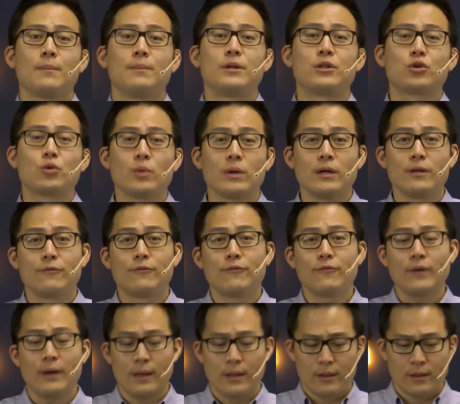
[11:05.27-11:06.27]
between
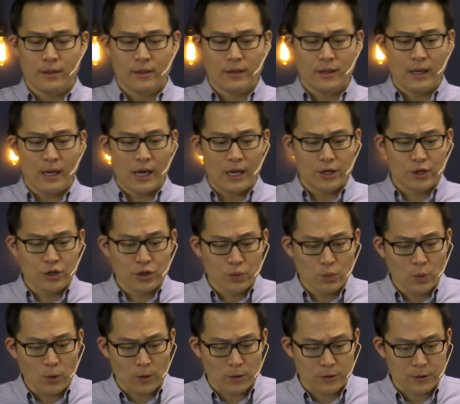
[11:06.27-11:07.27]
faith and good
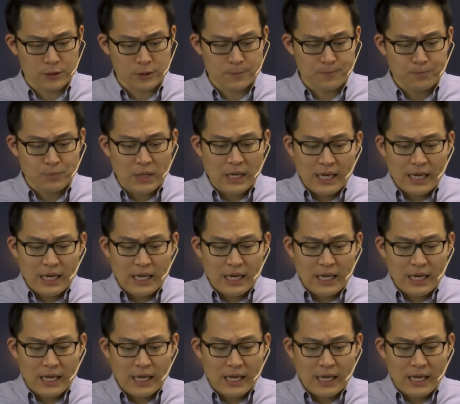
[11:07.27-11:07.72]
works.